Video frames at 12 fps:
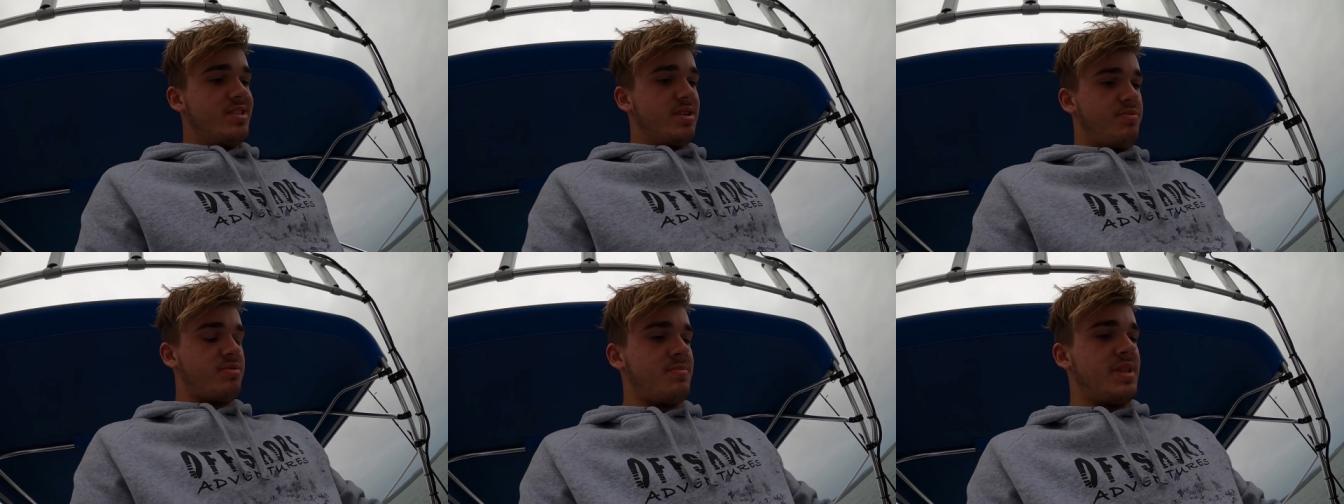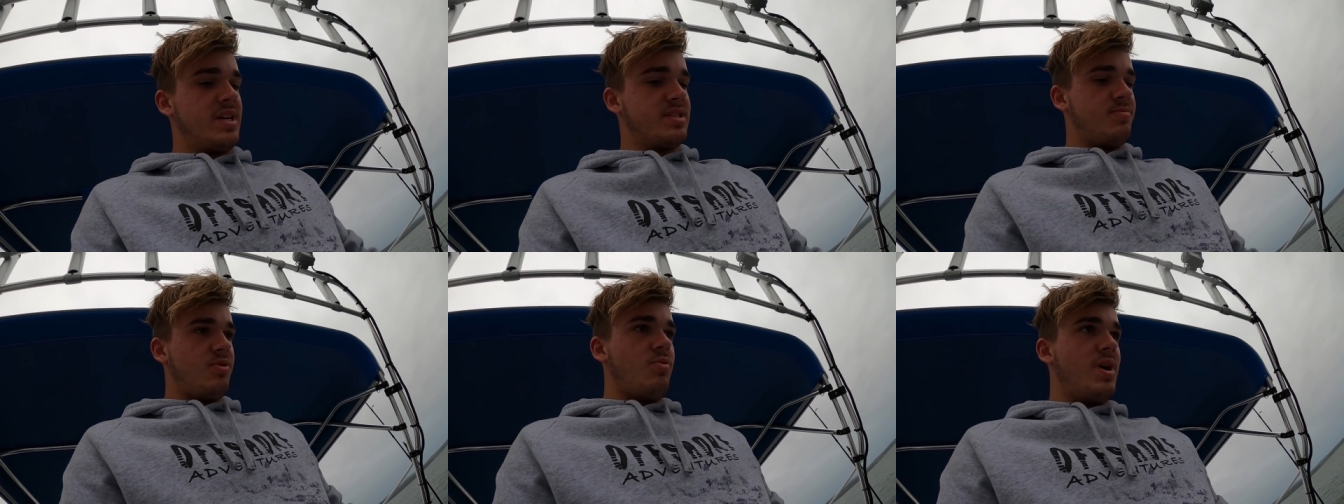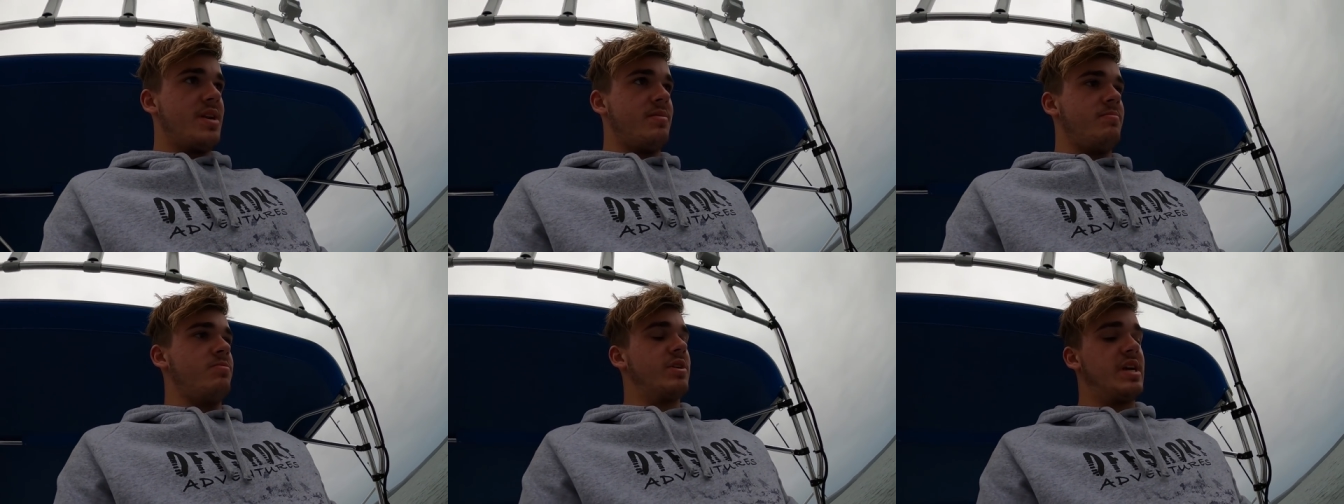So put them in that small one
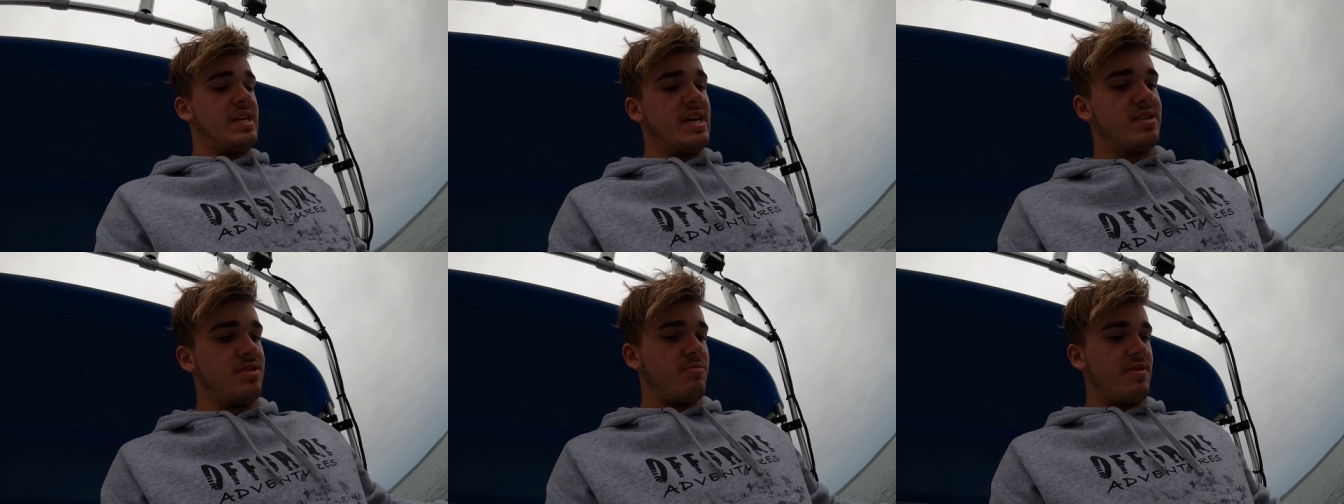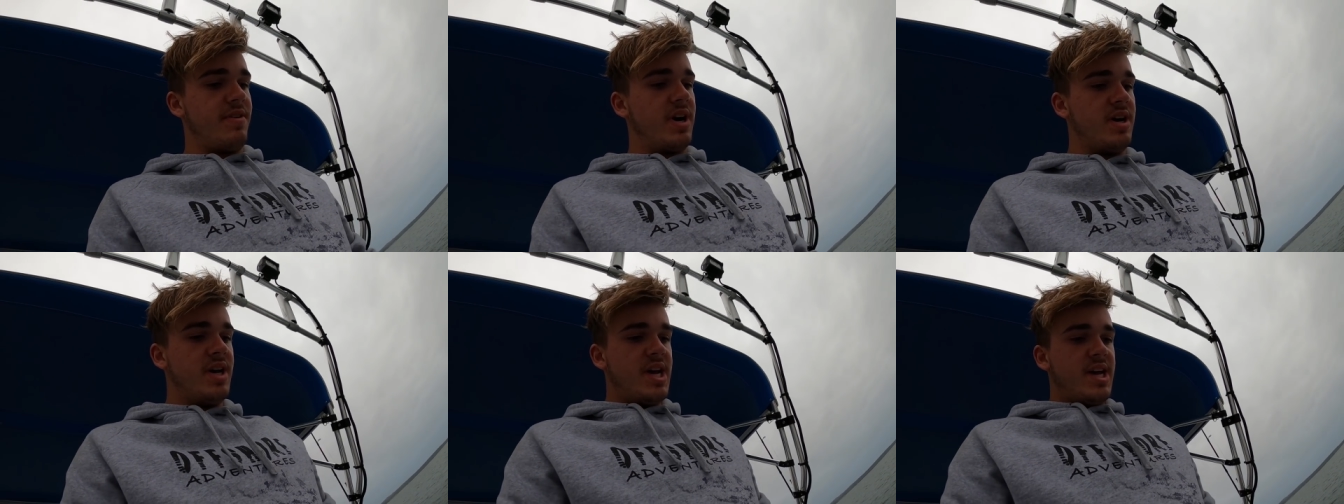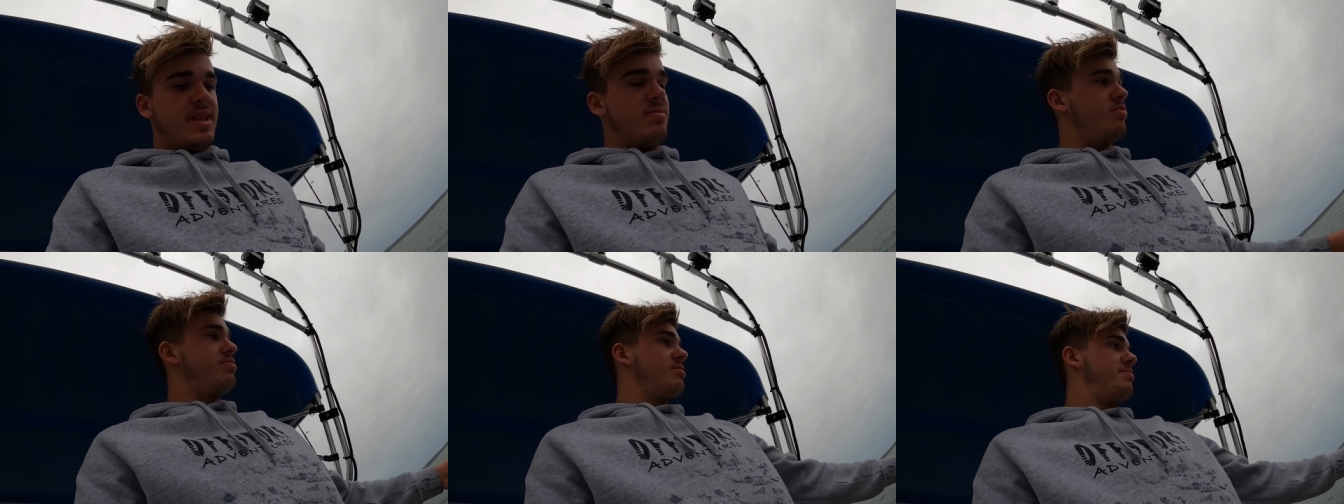and we'll get down to the river,
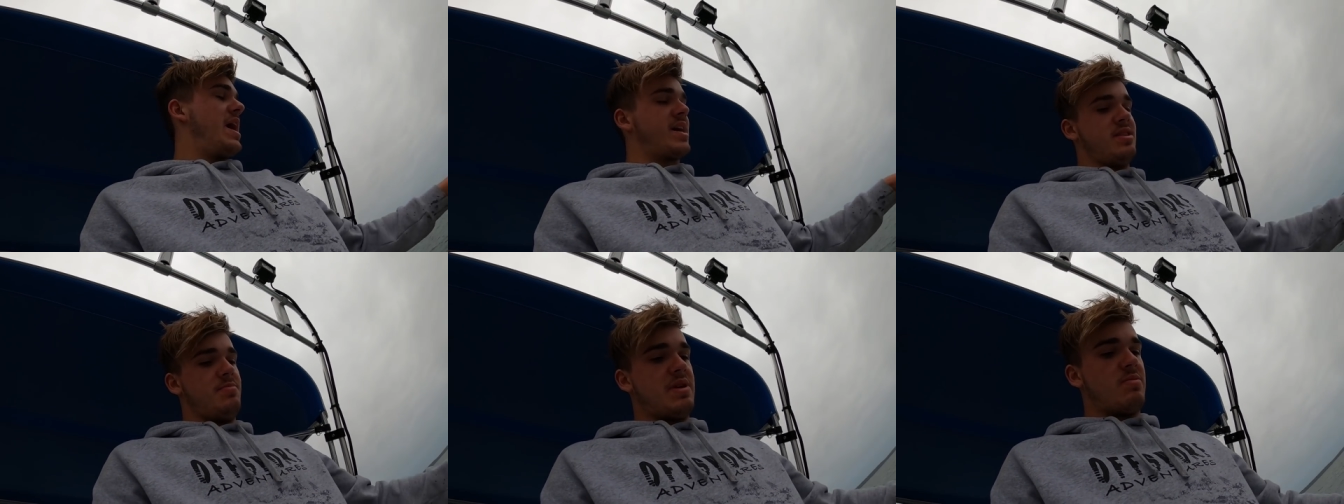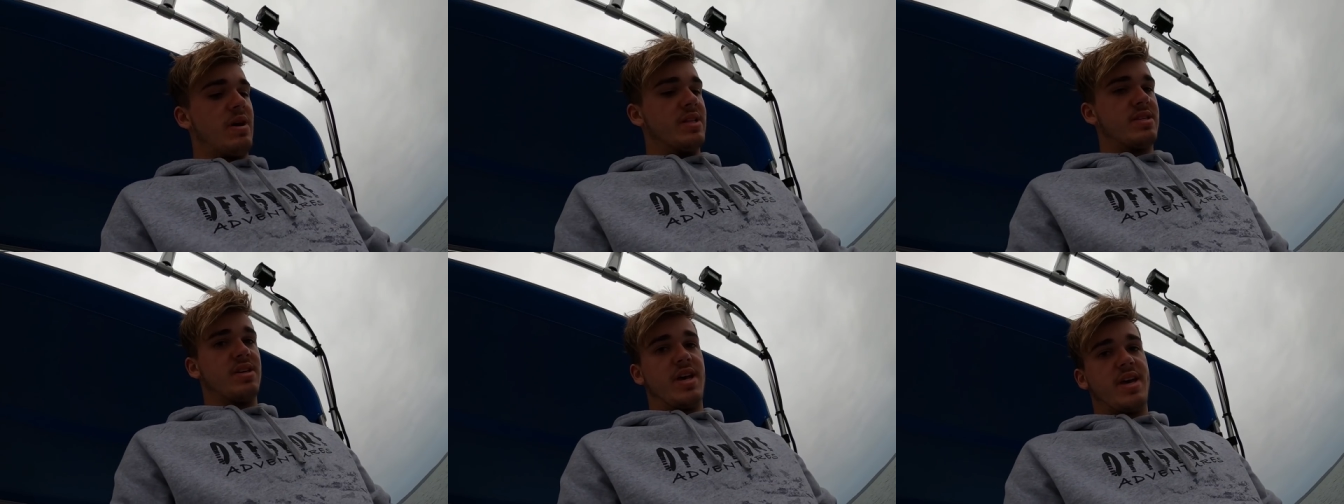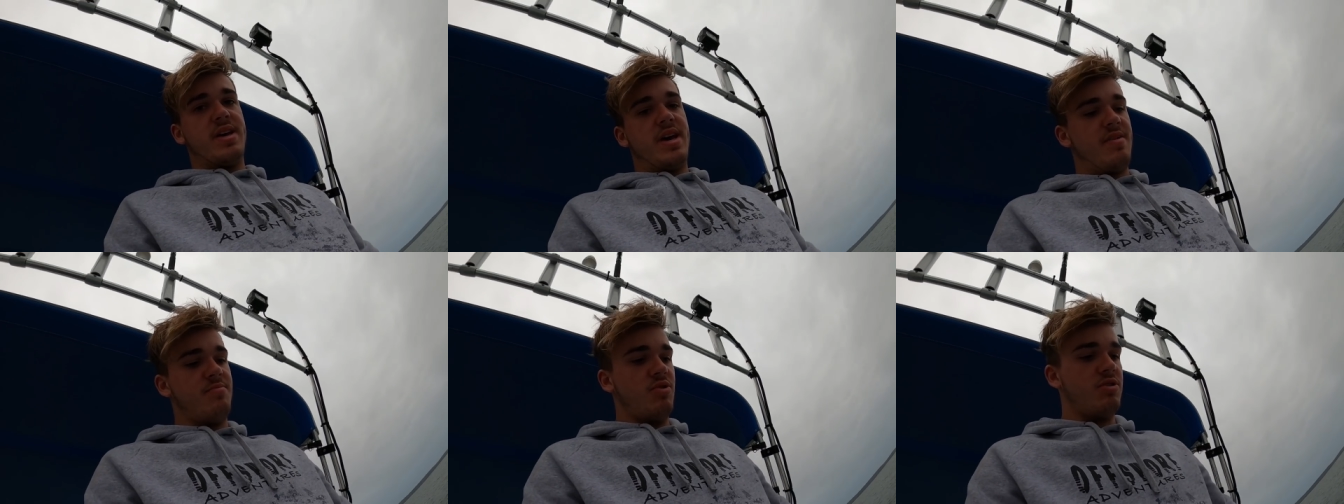then we'll put them back in the big one so they
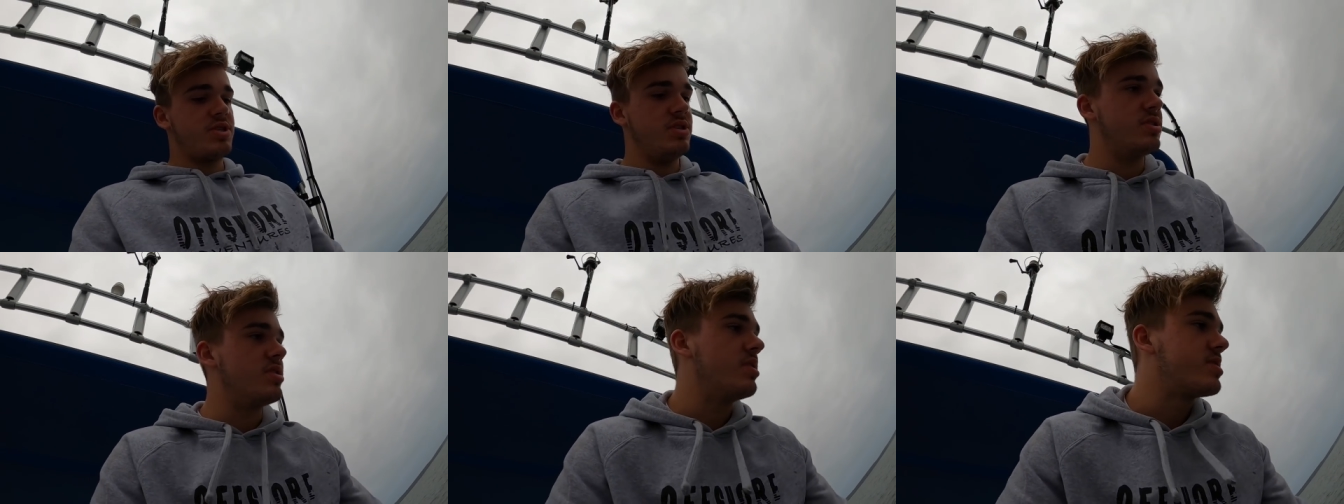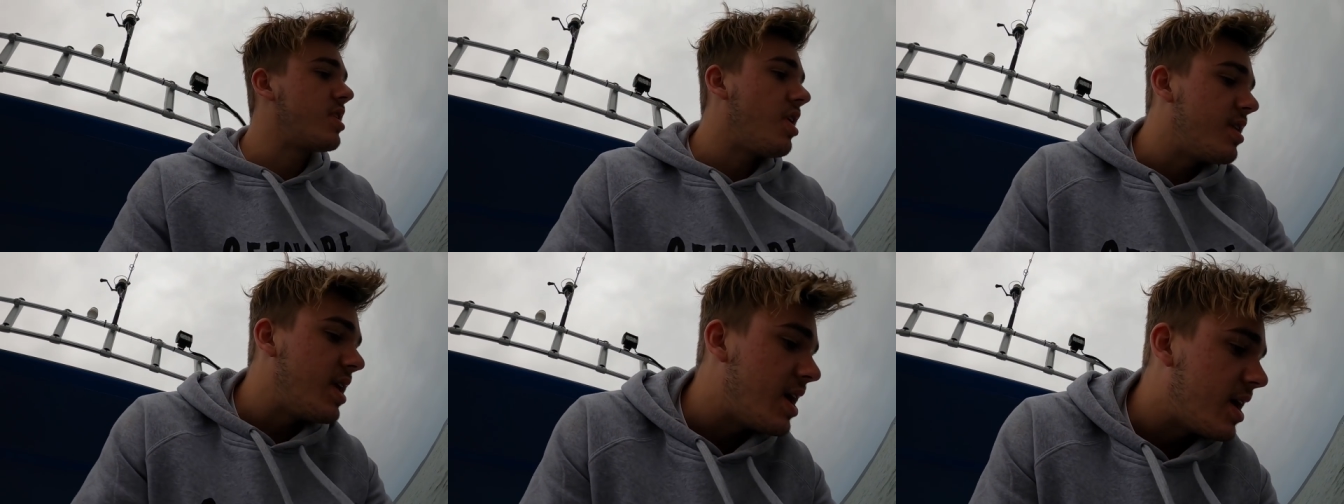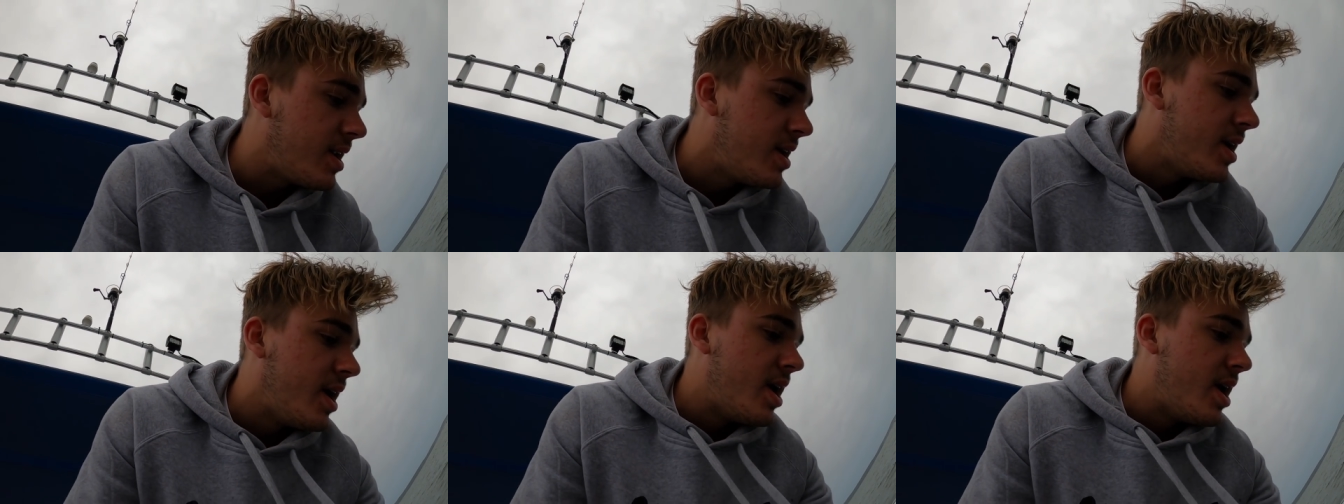have more oxygen. So let's go down.